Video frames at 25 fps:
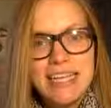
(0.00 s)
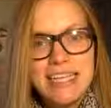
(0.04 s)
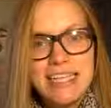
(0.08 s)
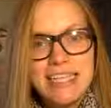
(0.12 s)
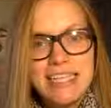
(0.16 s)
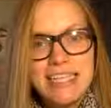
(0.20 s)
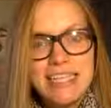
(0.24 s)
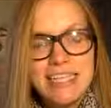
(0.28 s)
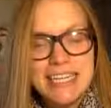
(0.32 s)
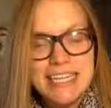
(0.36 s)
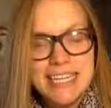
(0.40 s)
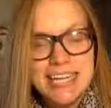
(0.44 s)

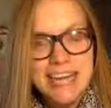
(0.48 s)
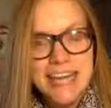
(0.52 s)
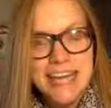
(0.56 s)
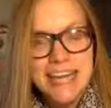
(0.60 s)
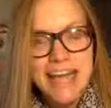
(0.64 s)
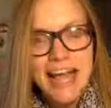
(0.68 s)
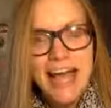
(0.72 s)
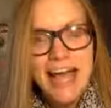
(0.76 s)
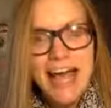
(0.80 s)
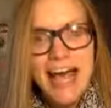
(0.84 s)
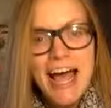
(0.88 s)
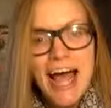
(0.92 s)
cleaning.
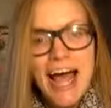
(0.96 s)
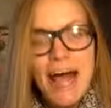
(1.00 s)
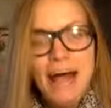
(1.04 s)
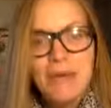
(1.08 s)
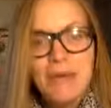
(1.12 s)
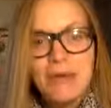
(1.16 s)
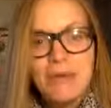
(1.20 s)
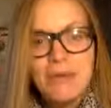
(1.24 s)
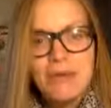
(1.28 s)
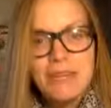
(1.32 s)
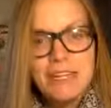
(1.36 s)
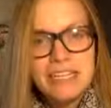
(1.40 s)
I
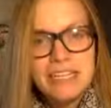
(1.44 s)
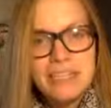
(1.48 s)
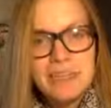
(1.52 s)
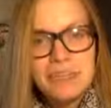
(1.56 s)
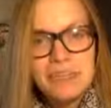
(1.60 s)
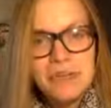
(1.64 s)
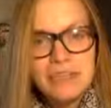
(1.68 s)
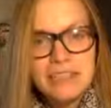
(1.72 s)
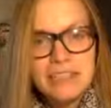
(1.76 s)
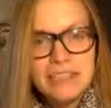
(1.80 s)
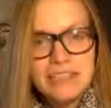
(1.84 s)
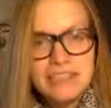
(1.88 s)
want to make this
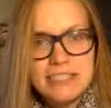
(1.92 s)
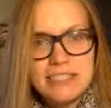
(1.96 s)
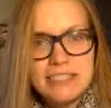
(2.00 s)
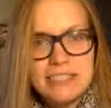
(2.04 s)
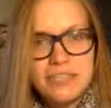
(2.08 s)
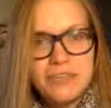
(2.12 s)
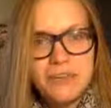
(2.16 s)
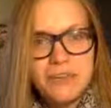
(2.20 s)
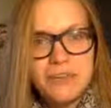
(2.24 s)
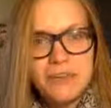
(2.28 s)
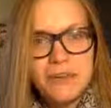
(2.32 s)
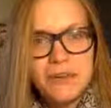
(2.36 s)
process
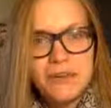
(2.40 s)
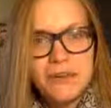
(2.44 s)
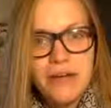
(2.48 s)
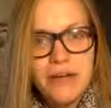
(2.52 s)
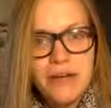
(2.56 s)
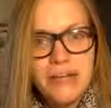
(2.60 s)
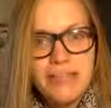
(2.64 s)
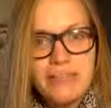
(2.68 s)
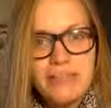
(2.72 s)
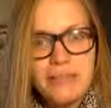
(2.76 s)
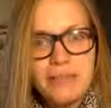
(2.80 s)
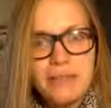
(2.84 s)
easier for you
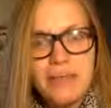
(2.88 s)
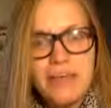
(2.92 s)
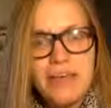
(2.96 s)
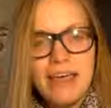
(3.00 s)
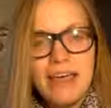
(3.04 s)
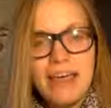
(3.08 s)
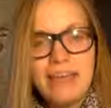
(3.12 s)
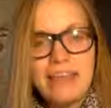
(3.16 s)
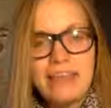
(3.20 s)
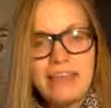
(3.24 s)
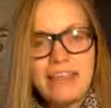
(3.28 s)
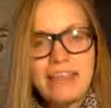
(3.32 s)
guys
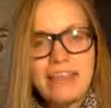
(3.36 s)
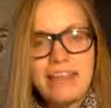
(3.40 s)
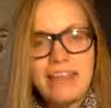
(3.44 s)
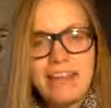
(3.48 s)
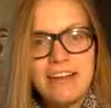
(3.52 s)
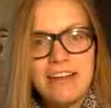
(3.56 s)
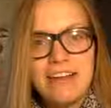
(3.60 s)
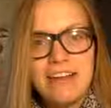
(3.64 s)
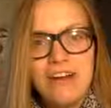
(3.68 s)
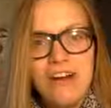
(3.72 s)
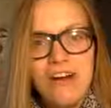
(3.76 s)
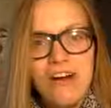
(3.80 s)
because
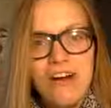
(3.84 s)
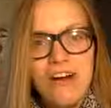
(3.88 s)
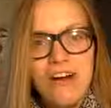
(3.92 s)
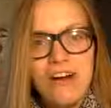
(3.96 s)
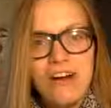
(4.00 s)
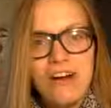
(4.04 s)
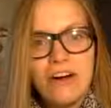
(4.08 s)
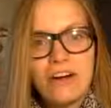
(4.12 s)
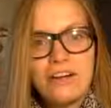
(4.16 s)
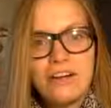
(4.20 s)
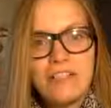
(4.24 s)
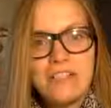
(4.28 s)
there
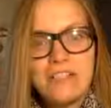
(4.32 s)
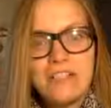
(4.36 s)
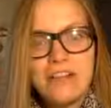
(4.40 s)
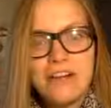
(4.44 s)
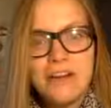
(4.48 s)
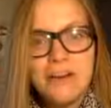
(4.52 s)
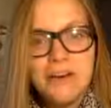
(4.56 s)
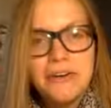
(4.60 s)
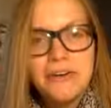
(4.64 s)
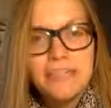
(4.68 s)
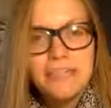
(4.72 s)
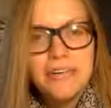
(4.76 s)
are
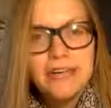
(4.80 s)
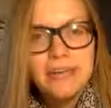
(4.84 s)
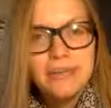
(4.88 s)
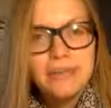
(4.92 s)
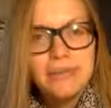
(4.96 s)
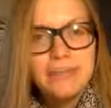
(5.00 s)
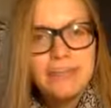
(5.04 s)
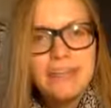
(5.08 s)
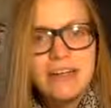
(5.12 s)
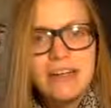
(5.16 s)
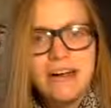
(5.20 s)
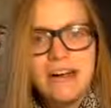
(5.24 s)

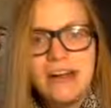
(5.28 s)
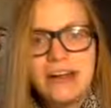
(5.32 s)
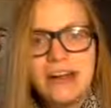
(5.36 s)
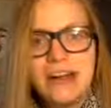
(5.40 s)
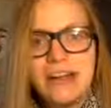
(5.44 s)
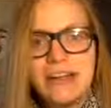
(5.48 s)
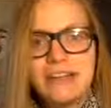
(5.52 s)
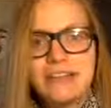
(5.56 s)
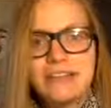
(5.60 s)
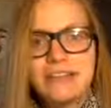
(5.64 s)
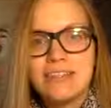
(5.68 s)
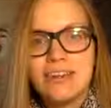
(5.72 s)
stereotypes, there
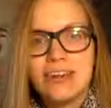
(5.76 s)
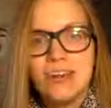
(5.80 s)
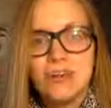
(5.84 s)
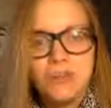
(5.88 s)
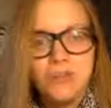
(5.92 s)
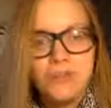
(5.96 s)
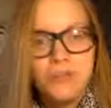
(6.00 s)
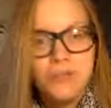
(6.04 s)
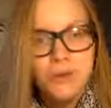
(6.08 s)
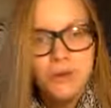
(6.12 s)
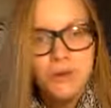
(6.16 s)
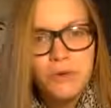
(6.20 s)
is
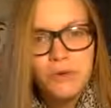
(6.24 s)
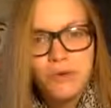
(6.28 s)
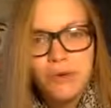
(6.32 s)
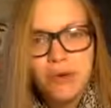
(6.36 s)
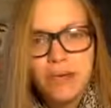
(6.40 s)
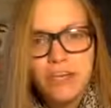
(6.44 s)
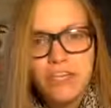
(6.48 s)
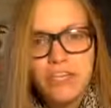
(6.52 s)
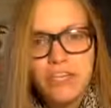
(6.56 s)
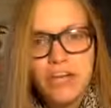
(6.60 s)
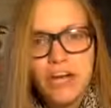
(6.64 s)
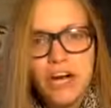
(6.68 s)
cultural
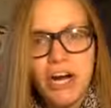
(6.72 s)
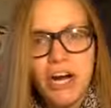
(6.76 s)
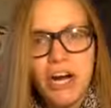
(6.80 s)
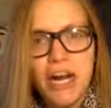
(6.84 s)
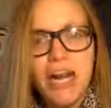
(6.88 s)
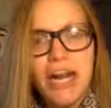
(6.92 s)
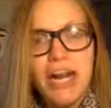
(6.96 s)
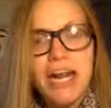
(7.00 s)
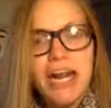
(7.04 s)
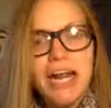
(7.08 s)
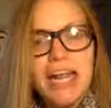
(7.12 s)
pressure,